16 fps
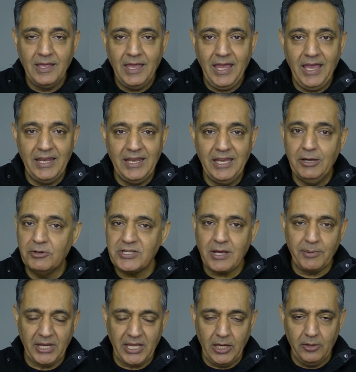And here's
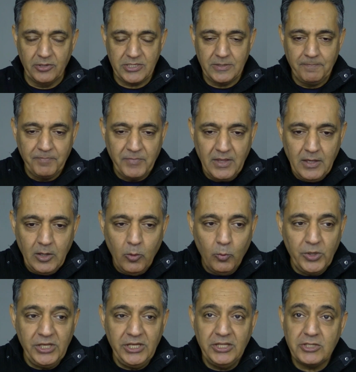how it goes.
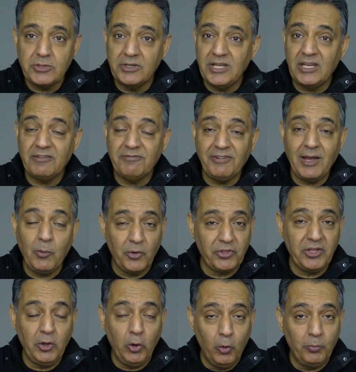We need to identify what
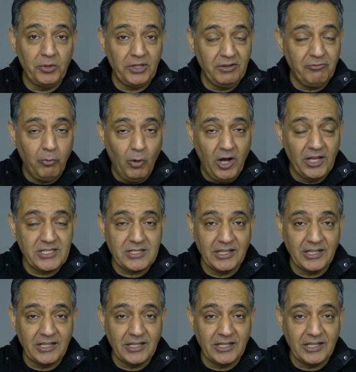the old belief was.